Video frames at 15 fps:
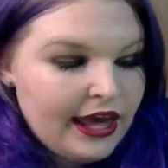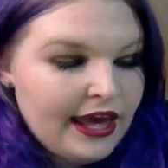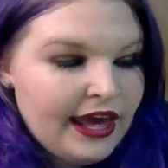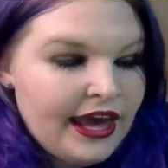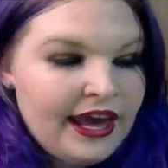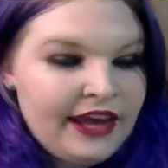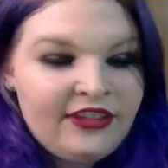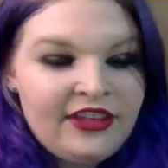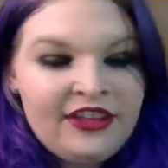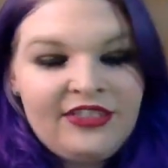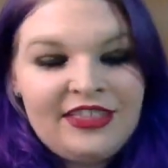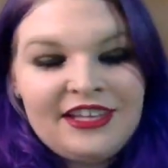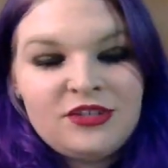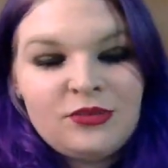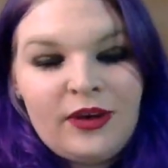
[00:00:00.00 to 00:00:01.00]
And then
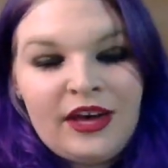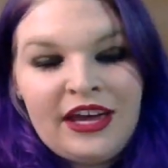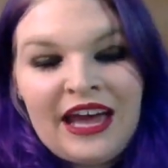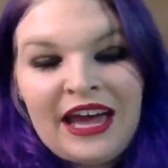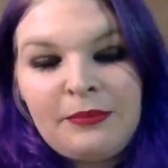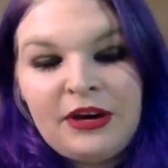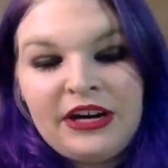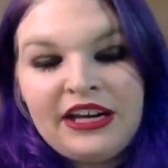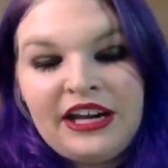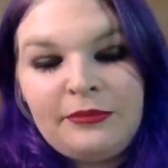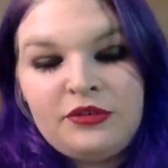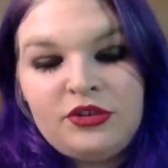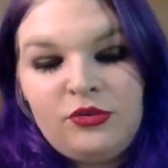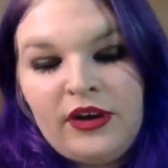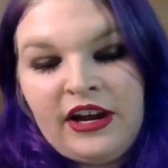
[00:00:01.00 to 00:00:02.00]
this way, I break it up
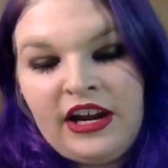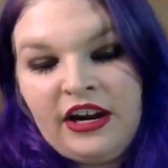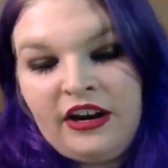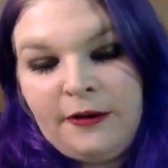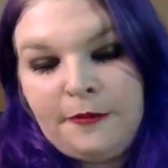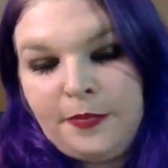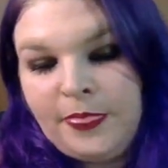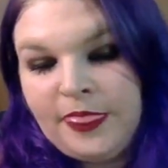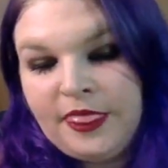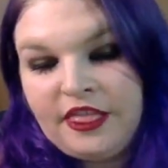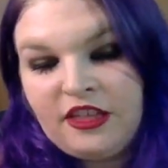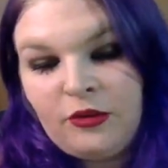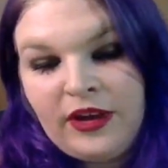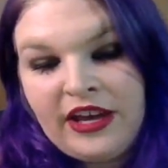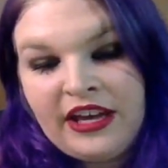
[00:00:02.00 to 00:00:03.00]
to where
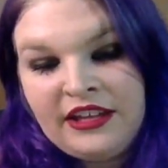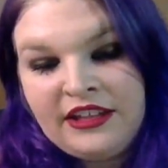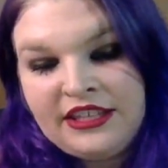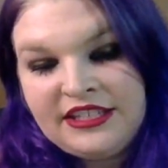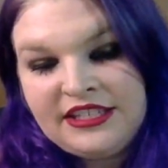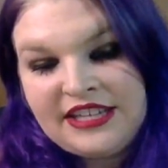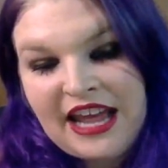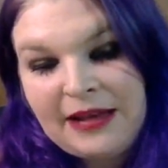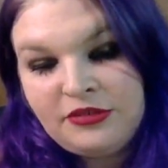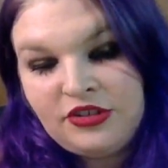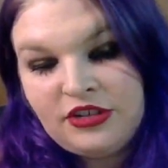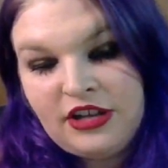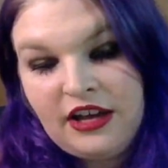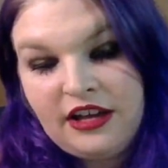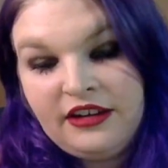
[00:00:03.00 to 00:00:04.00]
the way these tabs are
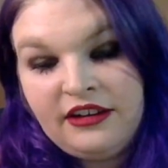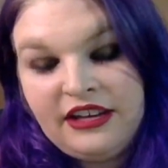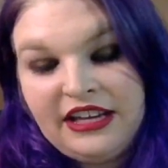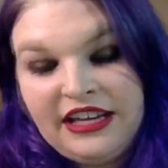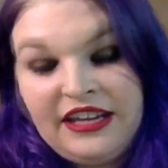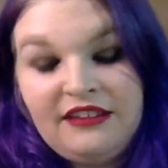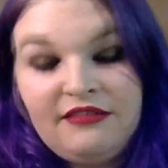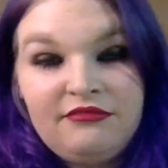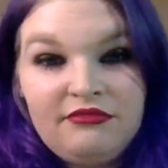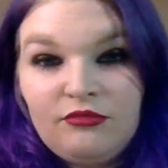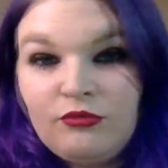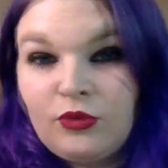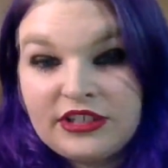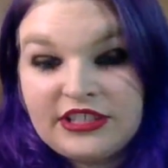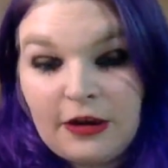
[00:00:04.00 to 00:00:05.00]
done, it
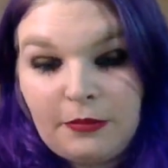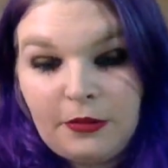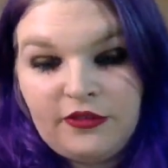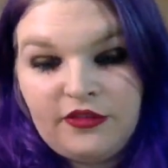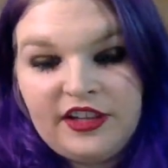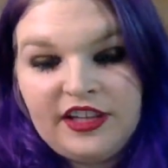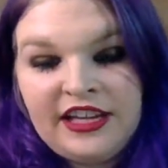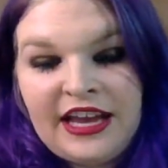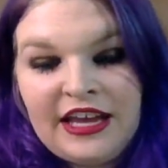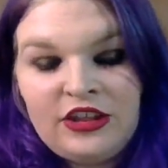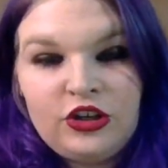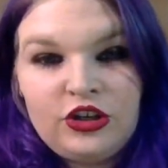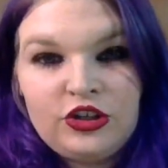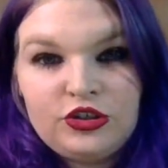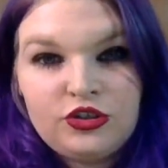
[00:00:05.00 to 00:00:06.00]
works out perfectly, and
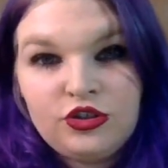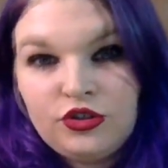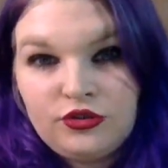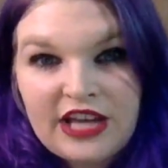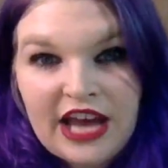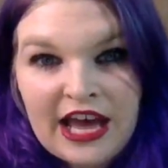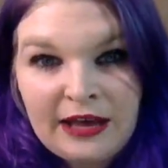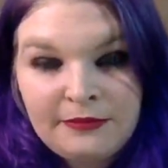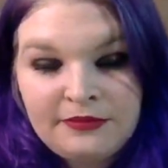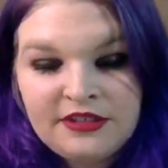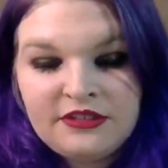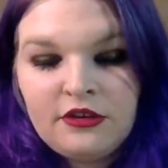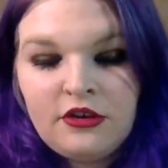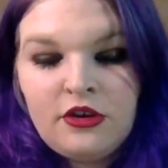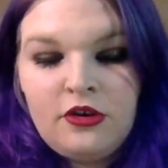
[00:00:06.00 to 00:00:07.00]
there's 2 tabs
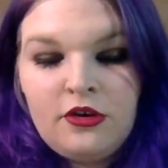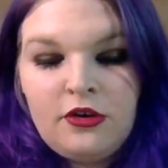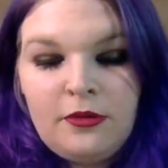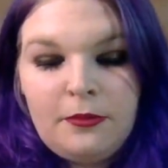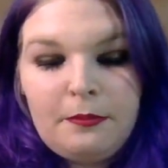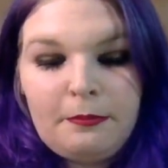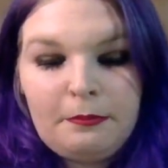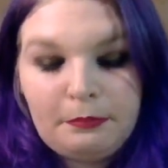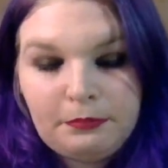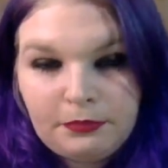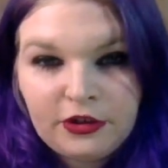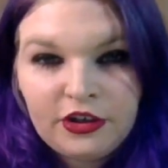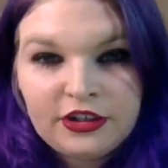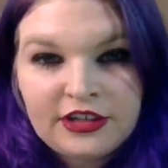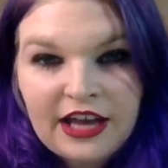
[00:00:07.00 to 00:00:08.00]

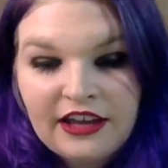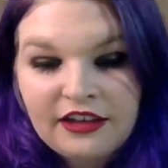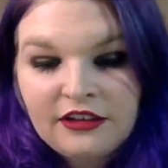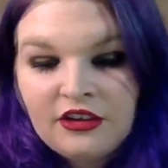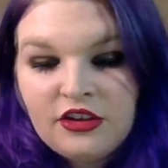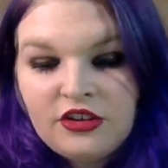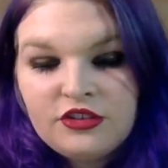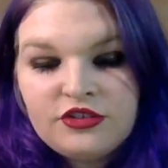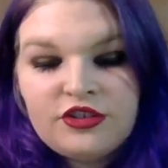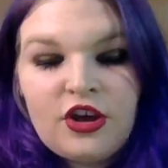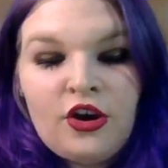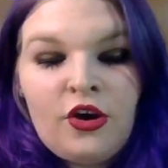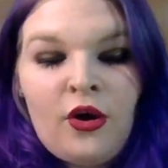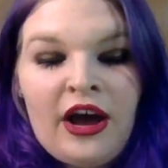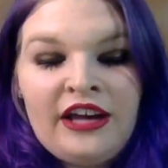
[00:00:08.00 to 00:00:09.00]
per day.
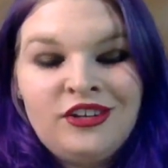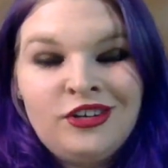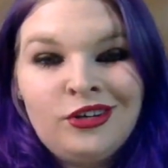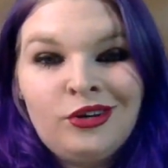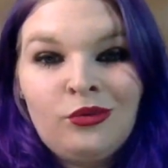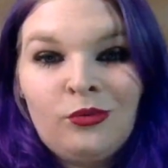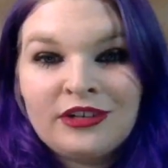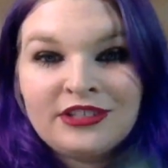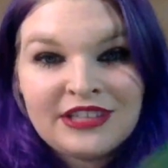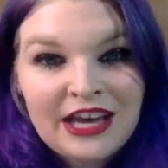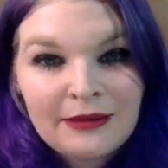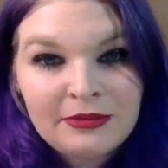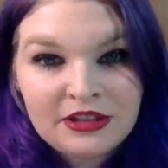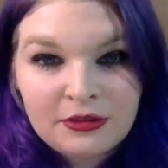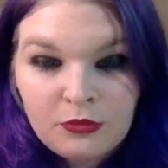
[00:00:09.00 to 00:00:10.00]
So I do 1
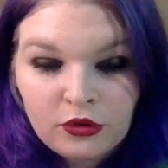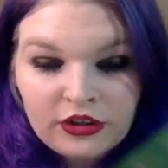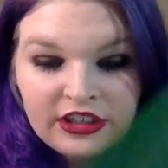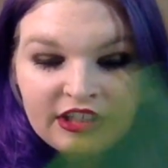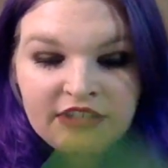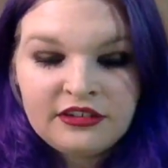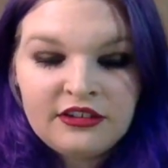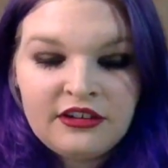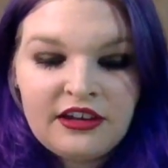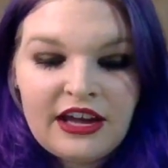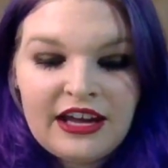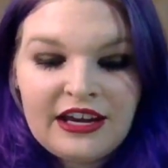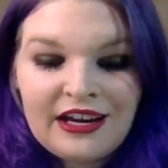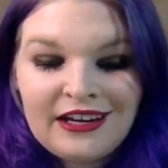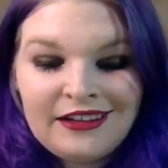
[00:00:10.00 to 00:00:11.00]
tab in the morning,
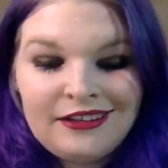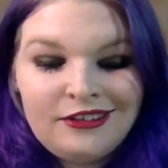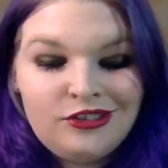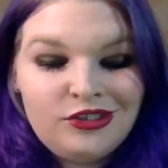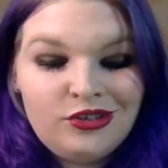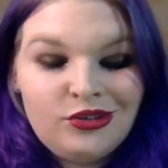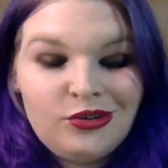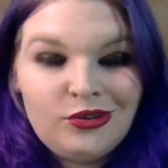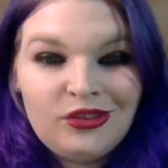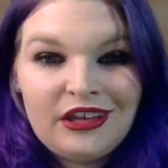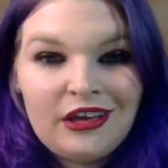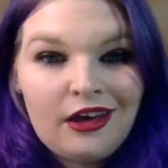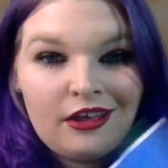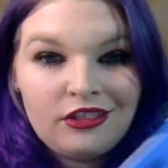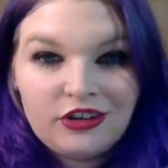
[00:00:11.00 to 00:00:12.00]
and I do
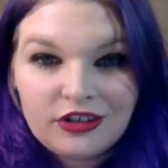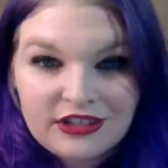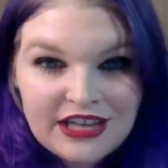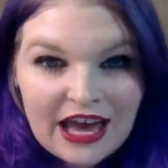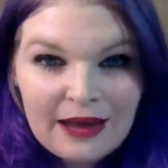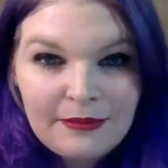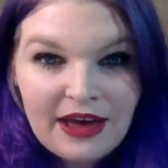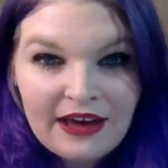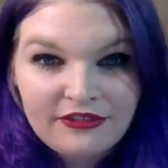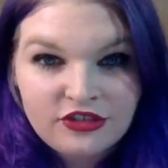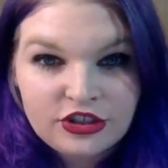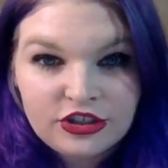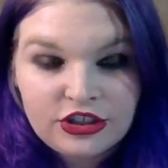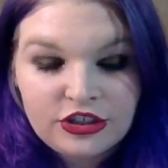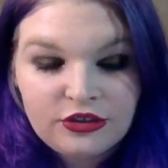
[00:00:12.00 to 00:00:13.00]
the other tab
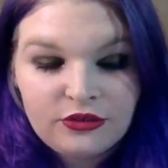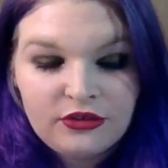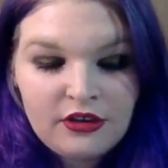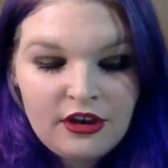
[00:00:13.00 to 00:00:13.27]
afternoon.